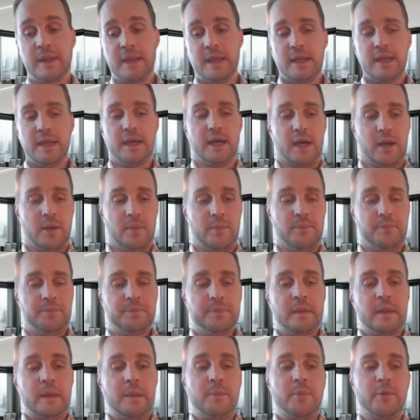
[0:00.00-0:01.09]

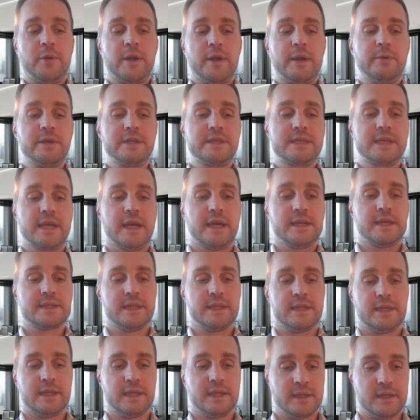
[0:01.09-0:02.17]
What I would say is
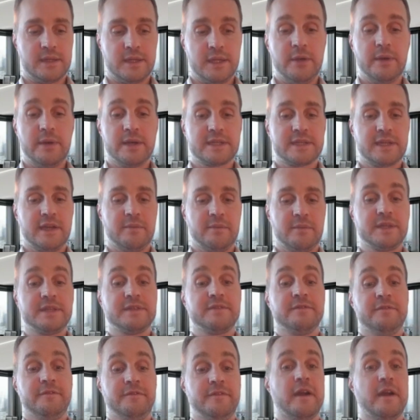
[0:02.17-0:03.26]
that the US government is
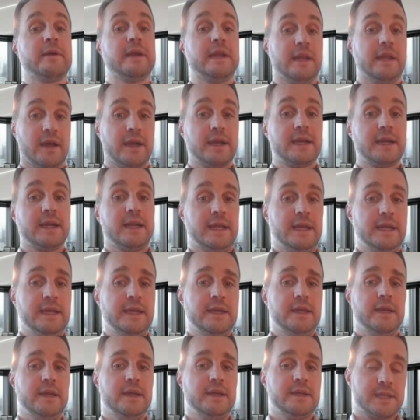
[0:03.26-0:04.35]
very likely
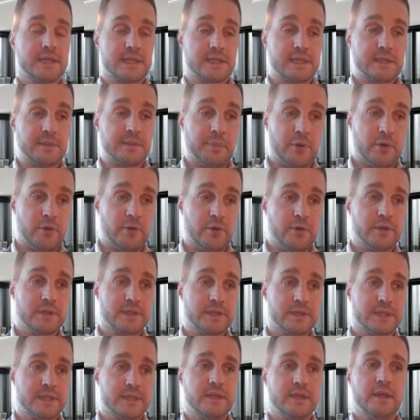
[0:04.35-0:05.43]
to
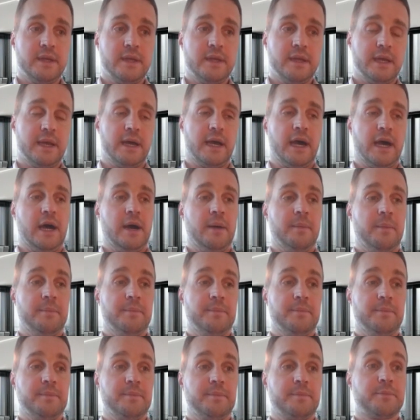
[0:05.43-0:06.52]
support
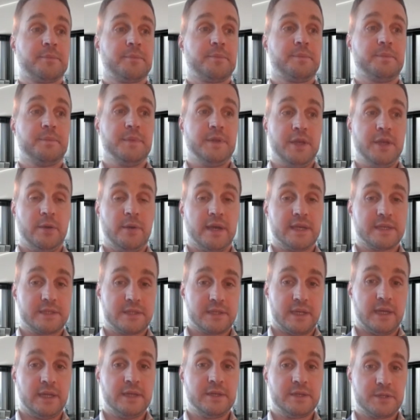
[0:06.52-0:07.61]
US
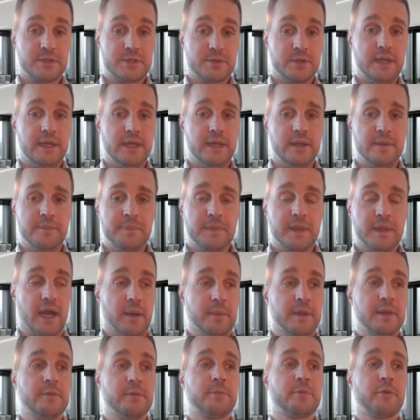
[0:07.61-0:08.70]
industry.
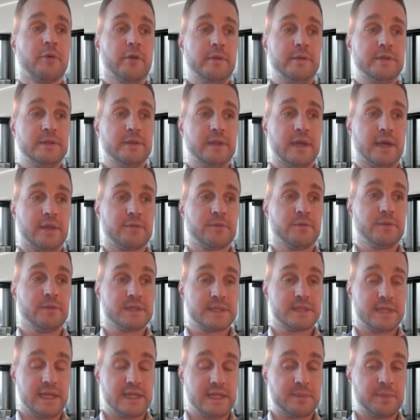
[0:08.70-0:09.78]
It will probably do that through the
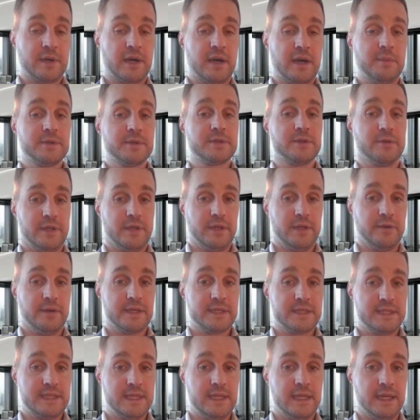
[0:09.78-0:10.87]
State Department or the
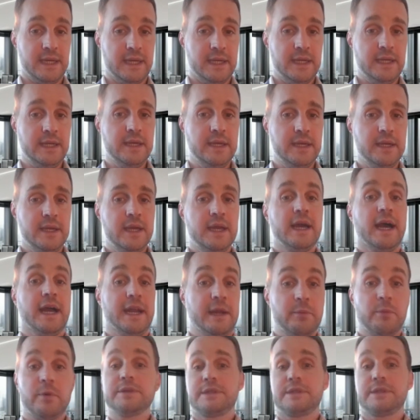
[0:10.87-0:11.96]
US TDA, and it
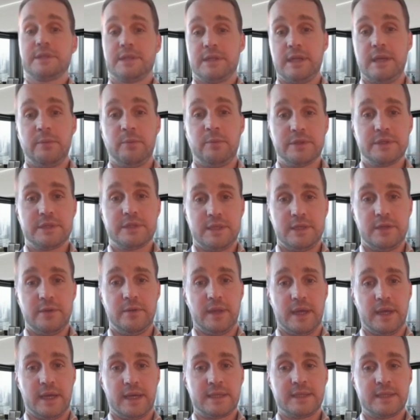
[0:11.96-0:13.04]
wants to do
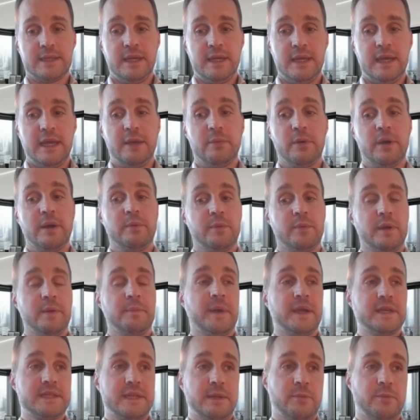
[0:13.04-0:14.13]
that. It
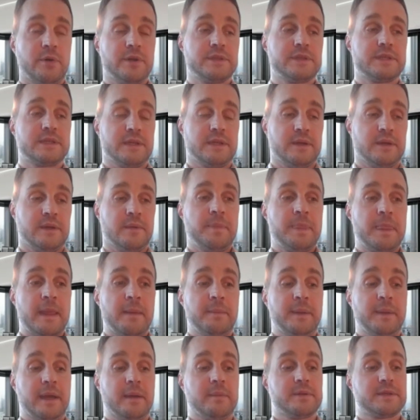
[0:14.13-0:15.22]
basically wants to
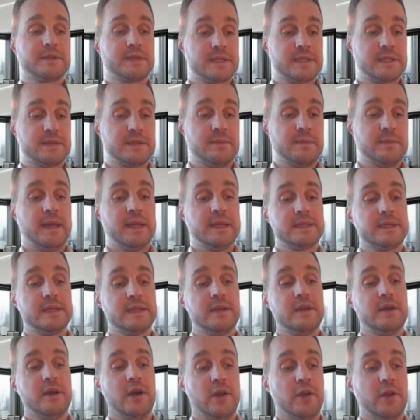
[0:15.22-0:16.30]
be able to cement
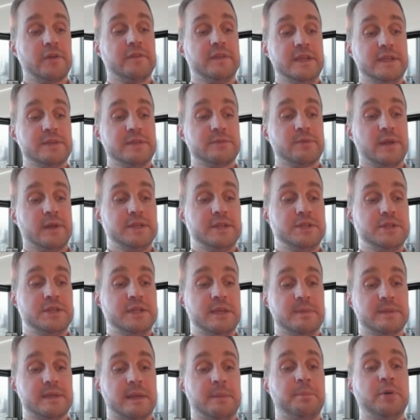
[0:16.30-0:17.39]
a lot of these
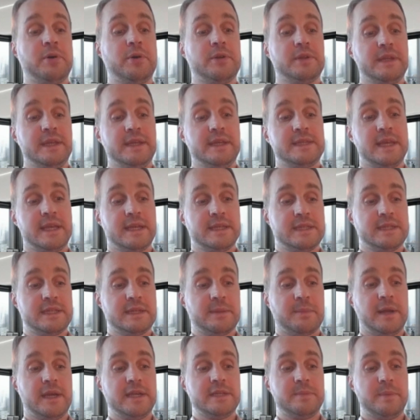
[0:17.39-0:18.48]
relationships and put these things into
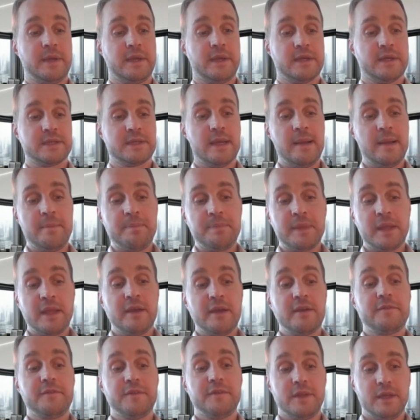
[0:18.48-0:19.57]
place, because
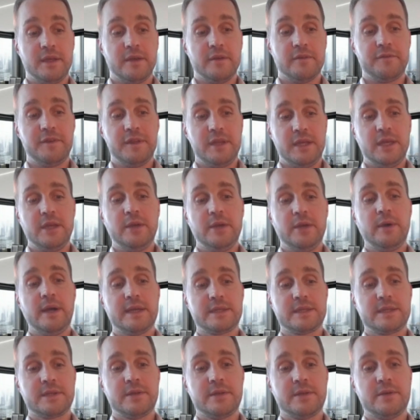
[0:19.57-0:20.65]
for the
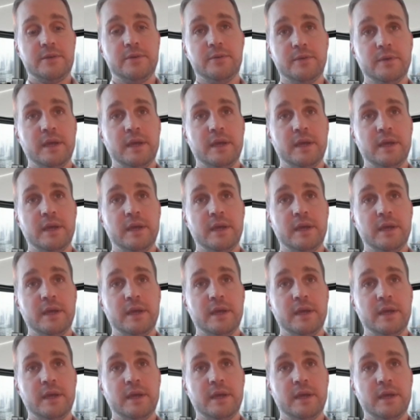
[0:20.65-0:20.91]
US too,